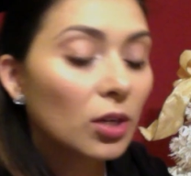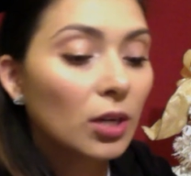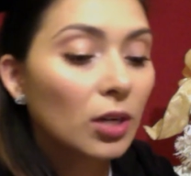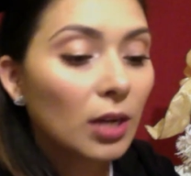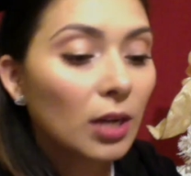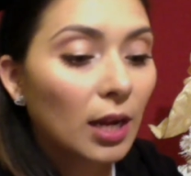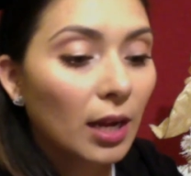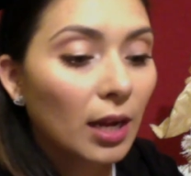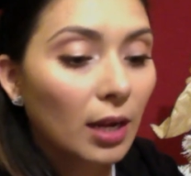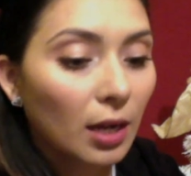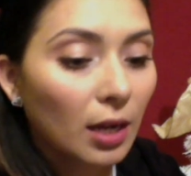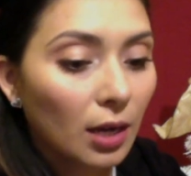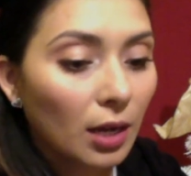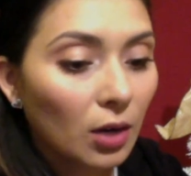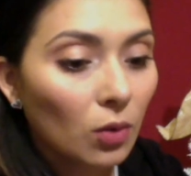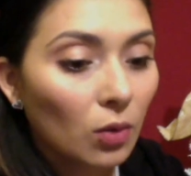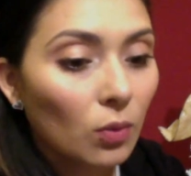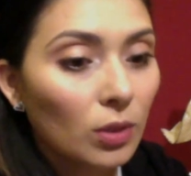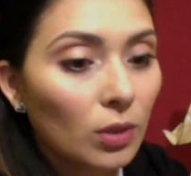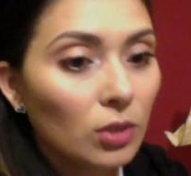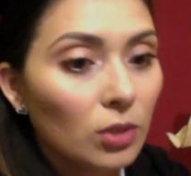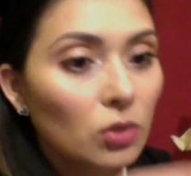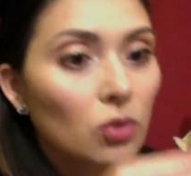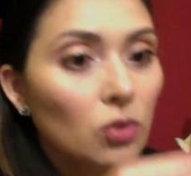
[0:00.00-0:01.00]
and I don't want
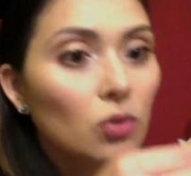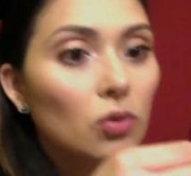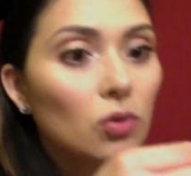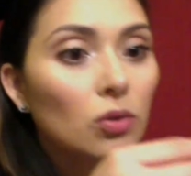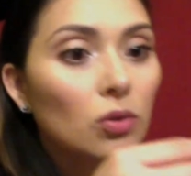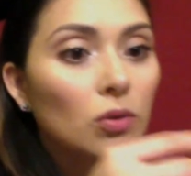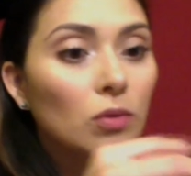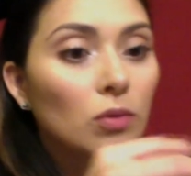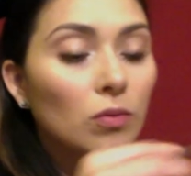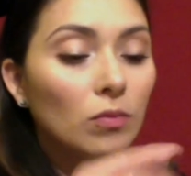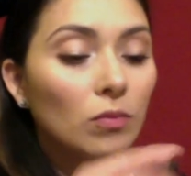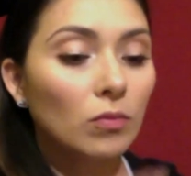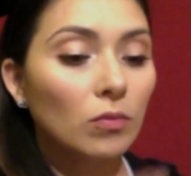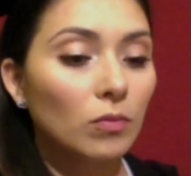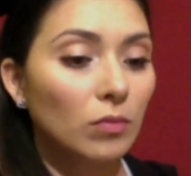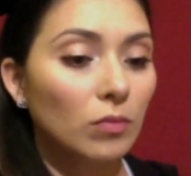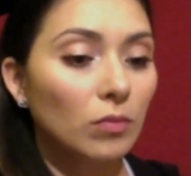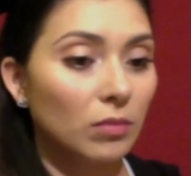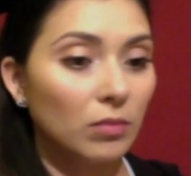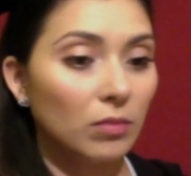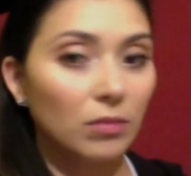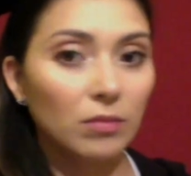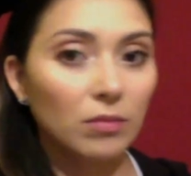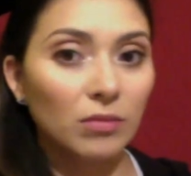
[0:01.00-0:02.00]
to
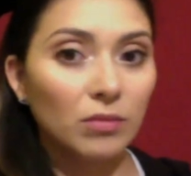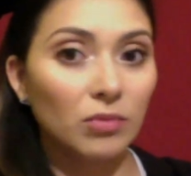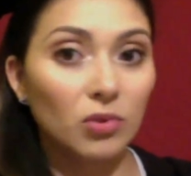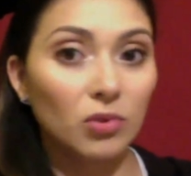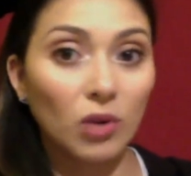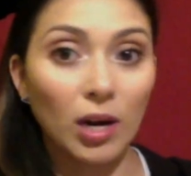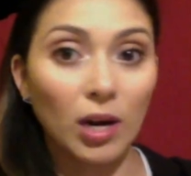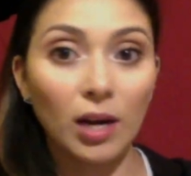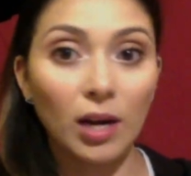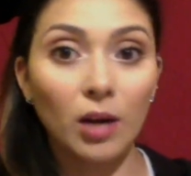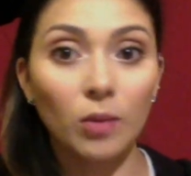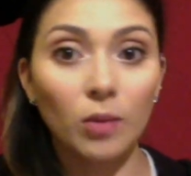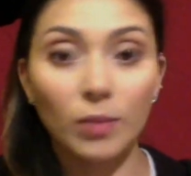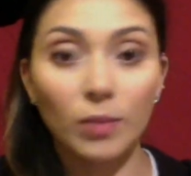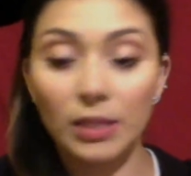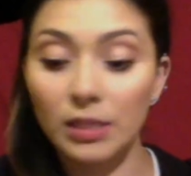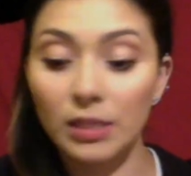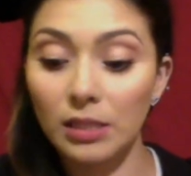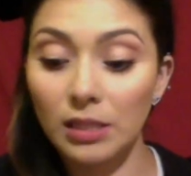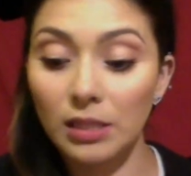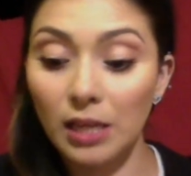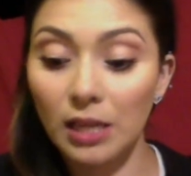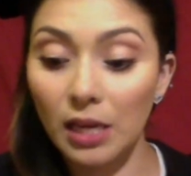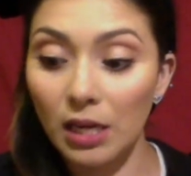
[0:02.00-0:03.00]
dry out my
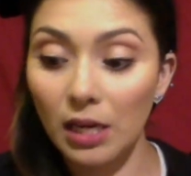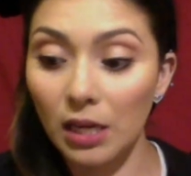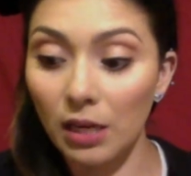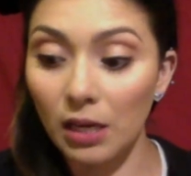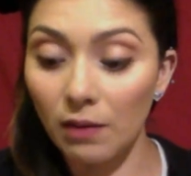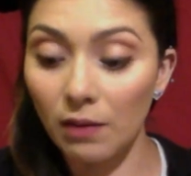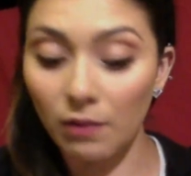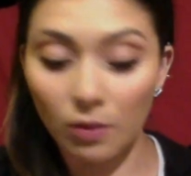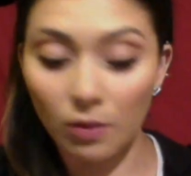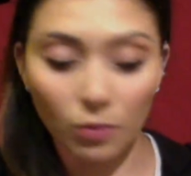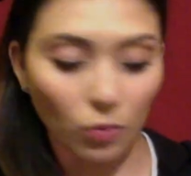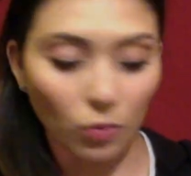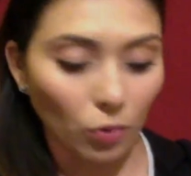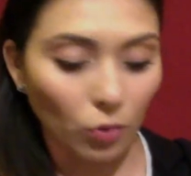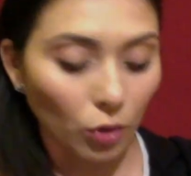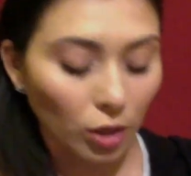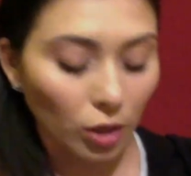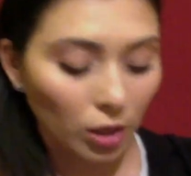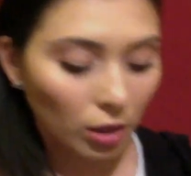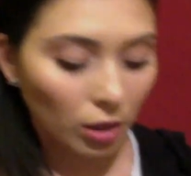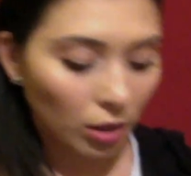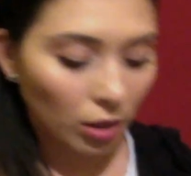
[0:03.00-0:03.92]
skin even more.